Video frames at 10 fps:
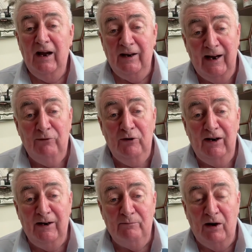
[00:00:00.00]
And I
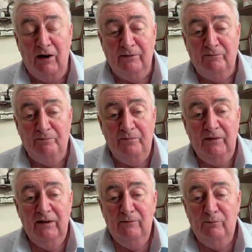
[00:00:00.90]
really admire them,
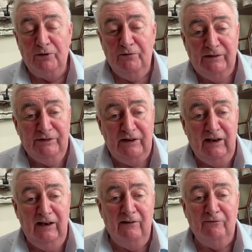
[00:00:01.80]
both
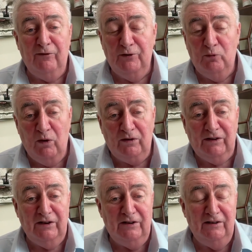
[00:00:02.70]
physically and for the work
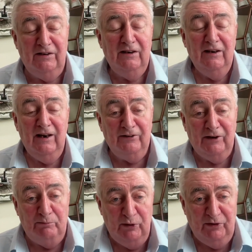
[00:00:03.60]
that they did and
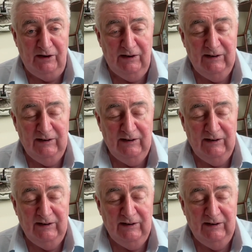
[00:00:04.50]
their beauty.